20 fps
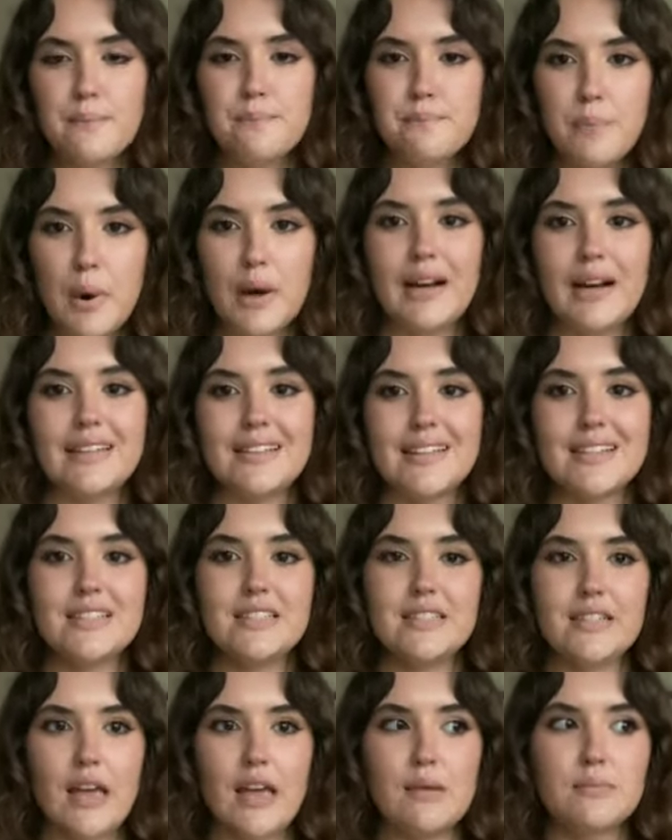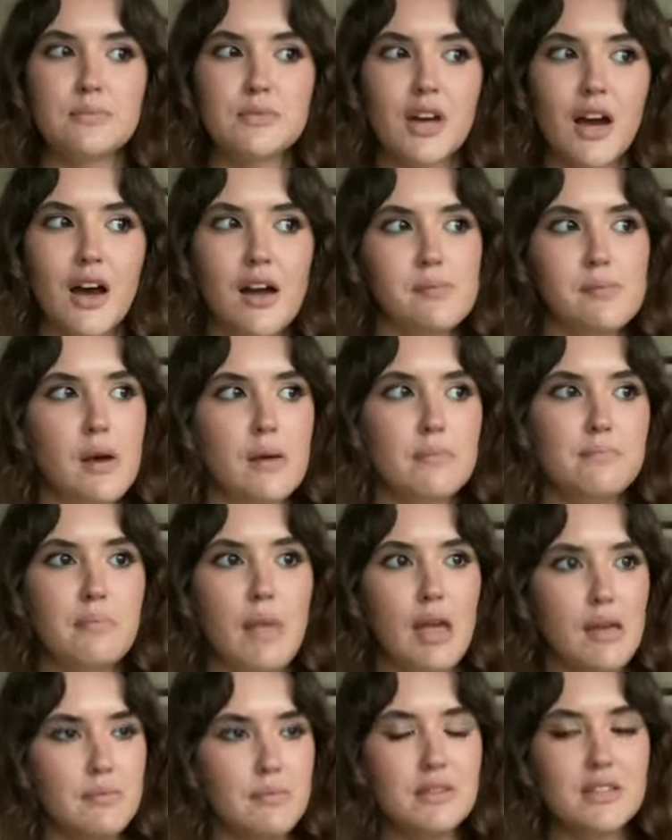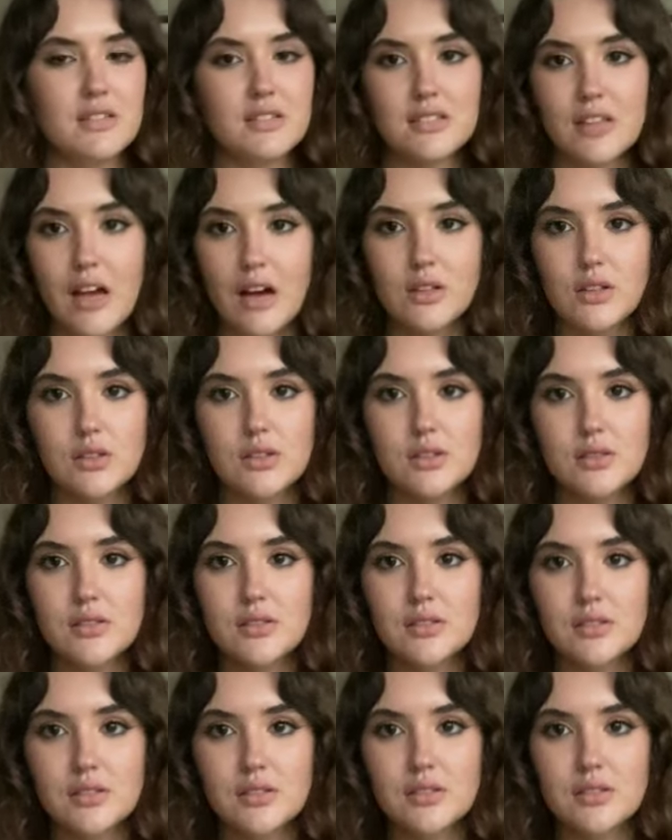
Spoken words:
But at the same time, and maybe this sounds